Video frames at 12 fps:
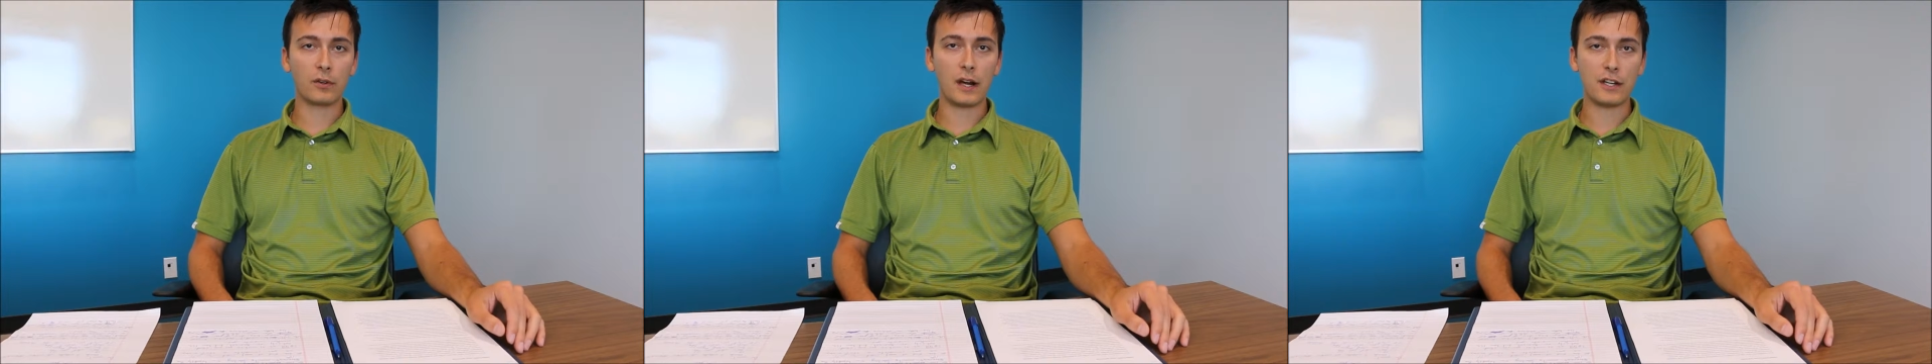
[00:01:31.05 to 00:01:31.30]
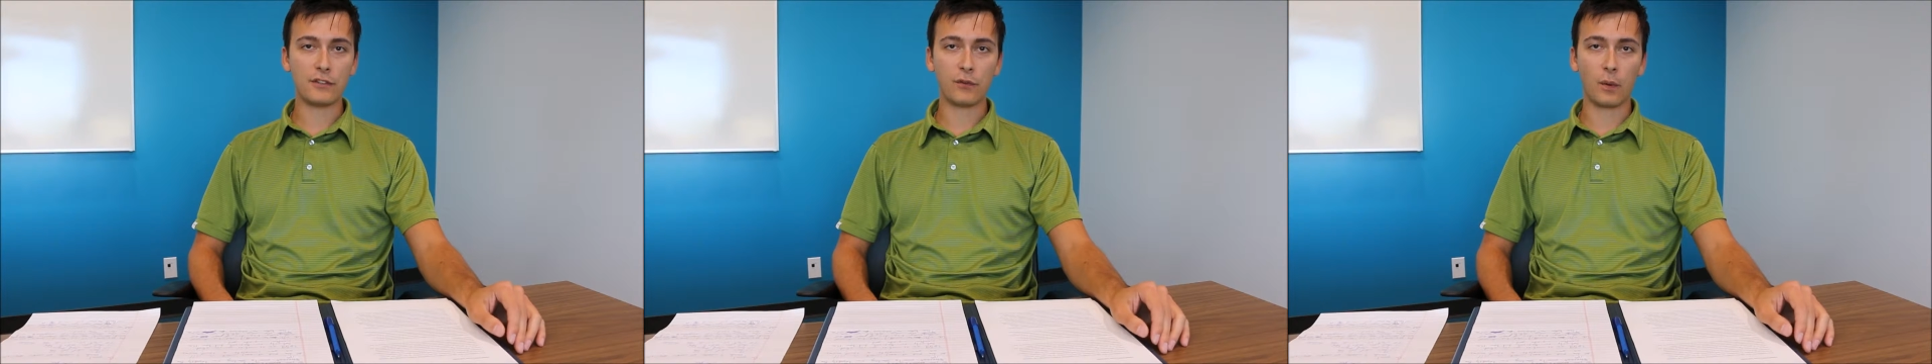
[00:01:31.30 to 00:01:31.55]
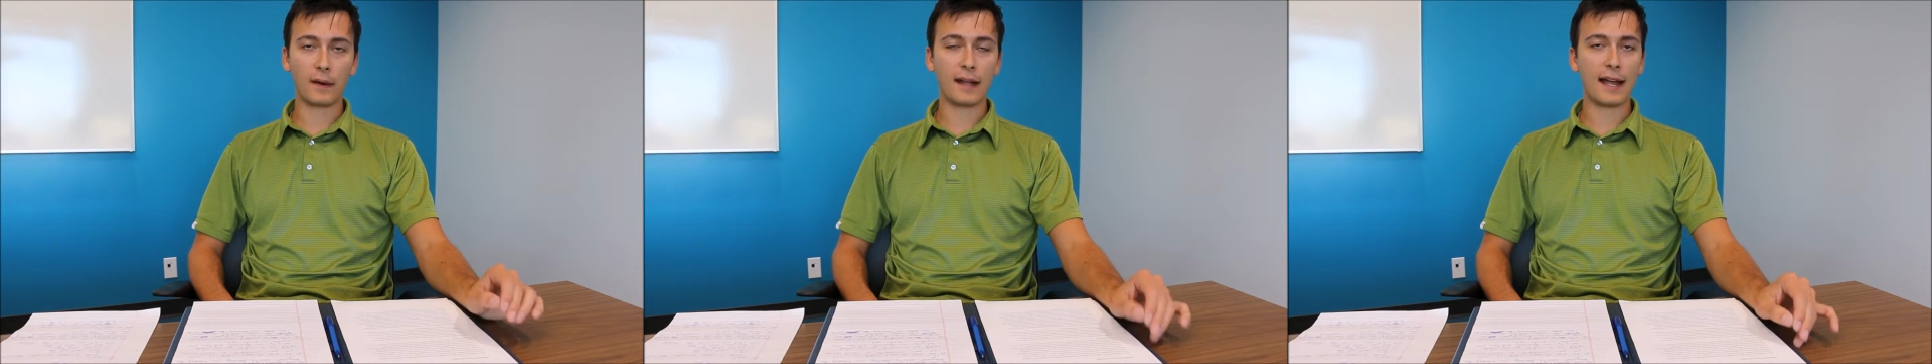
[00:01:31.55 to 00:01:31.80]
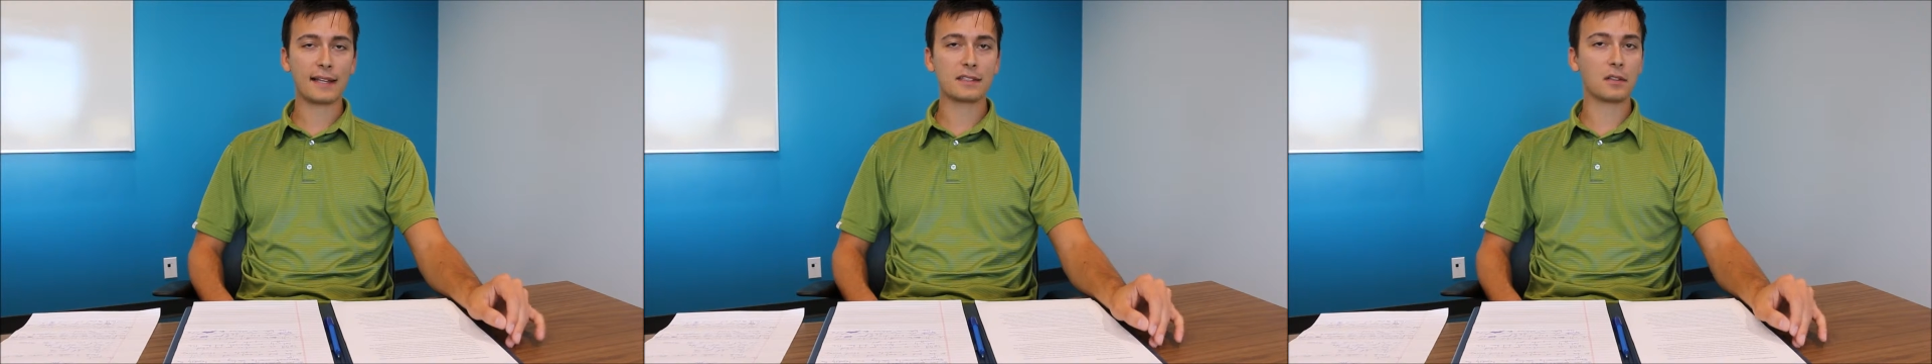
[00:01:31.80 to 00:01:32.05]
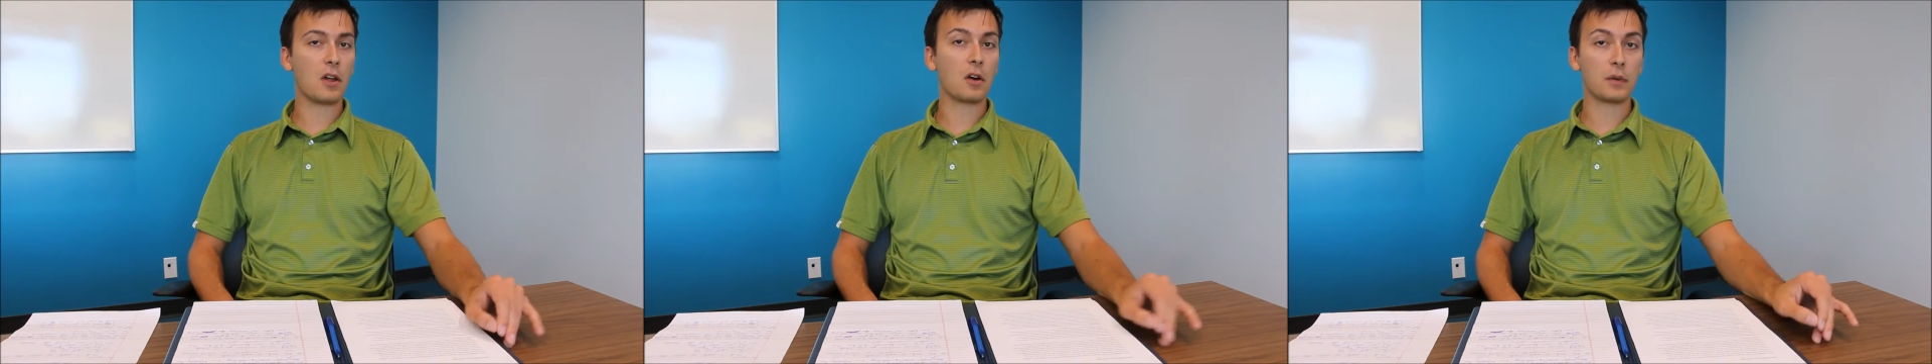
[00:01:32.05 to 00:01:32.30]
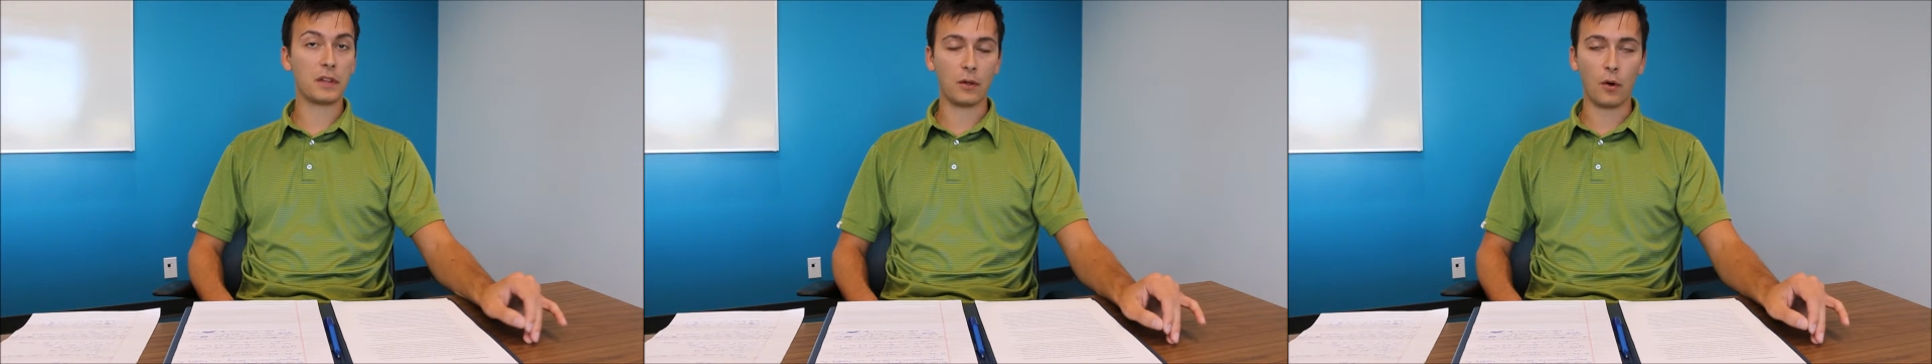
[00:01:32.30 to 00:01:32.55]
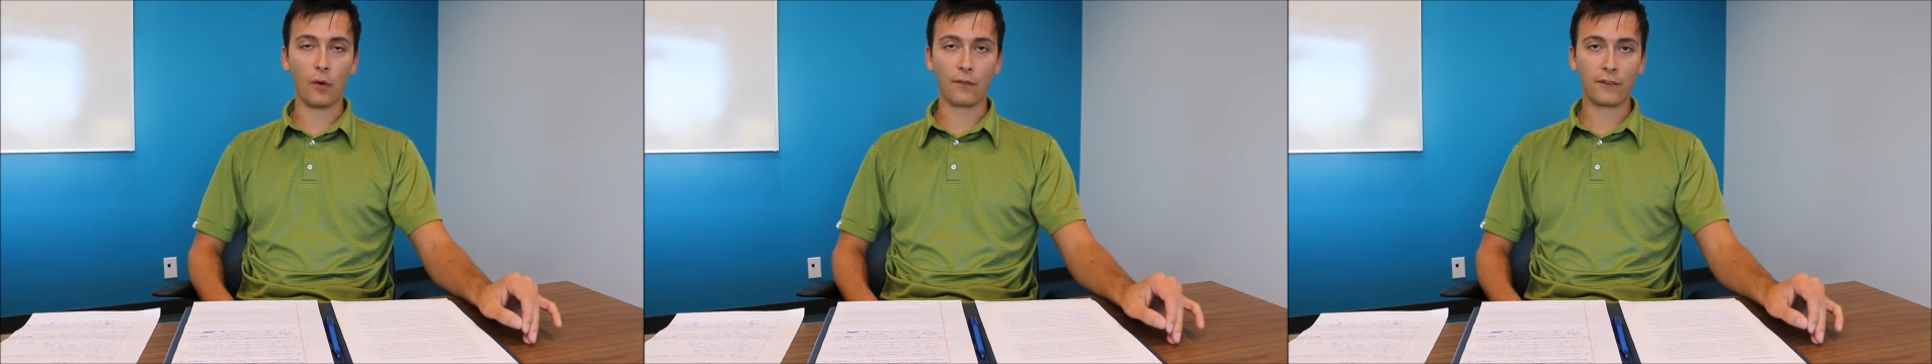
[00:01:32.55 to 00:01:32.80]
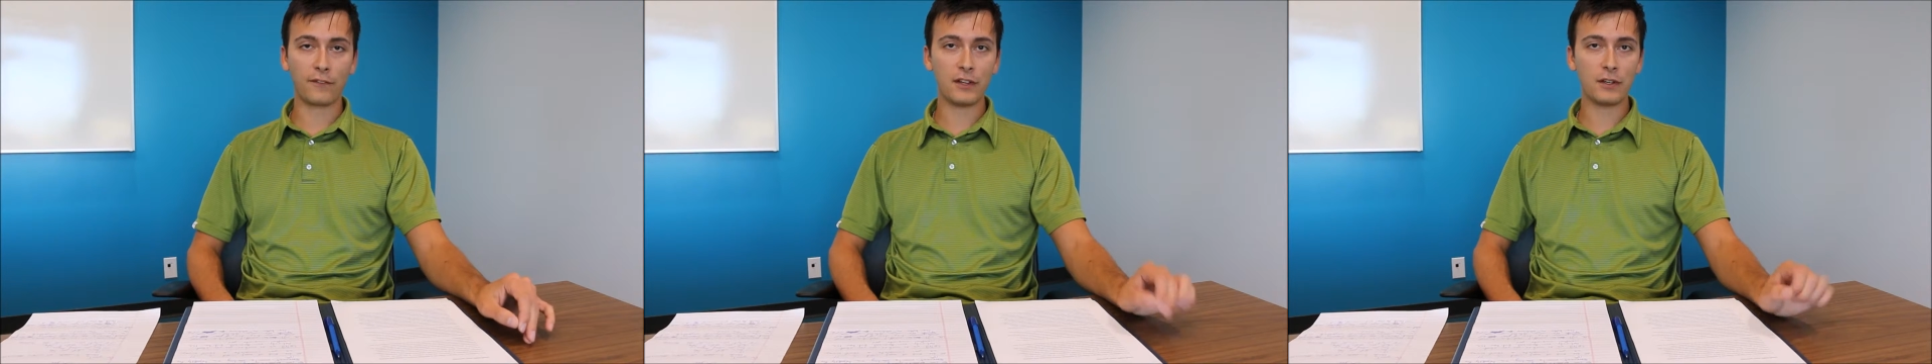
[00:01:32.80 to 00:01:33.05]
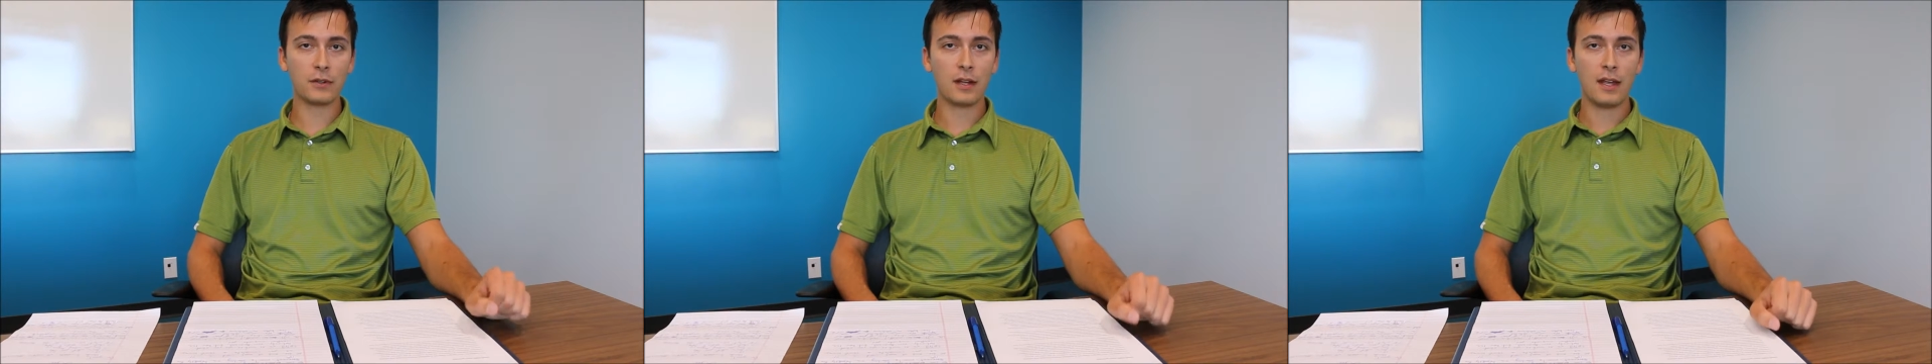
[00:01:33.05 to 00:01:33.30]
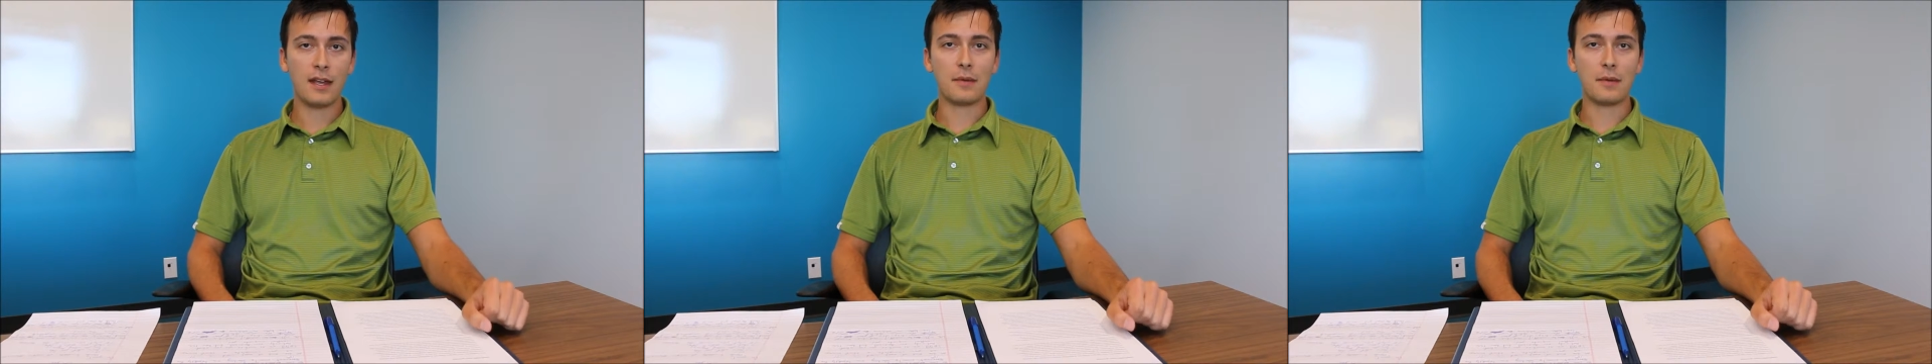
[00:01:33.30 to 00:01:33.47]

range forecast along with an overview.